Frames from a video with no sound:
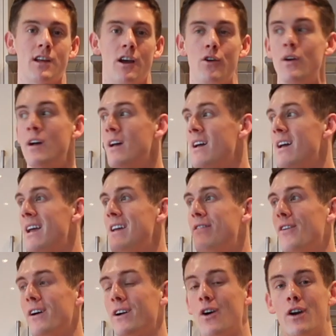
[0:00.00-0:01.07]
So
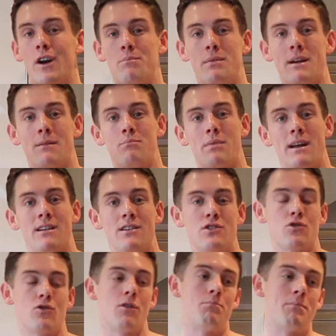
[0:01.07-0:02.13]
if I go on a big
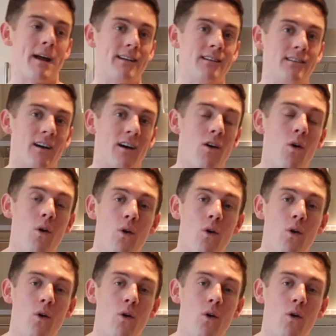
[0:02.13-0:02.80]
binge or a bender,